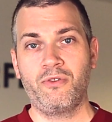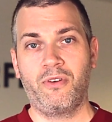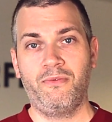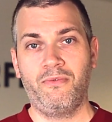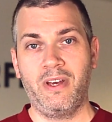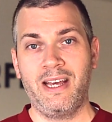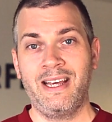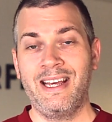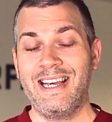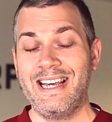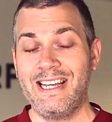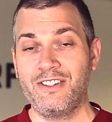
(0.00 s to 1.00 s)
to convey
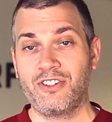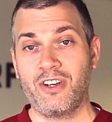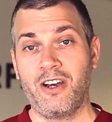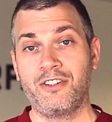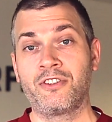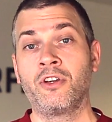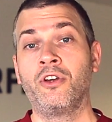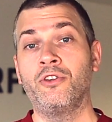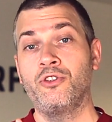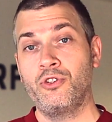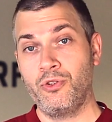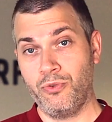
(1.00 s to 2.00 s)
insights
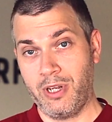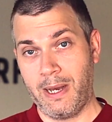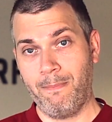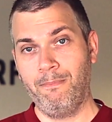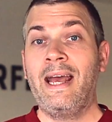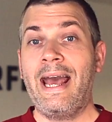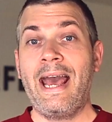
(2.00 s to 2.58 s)
to them.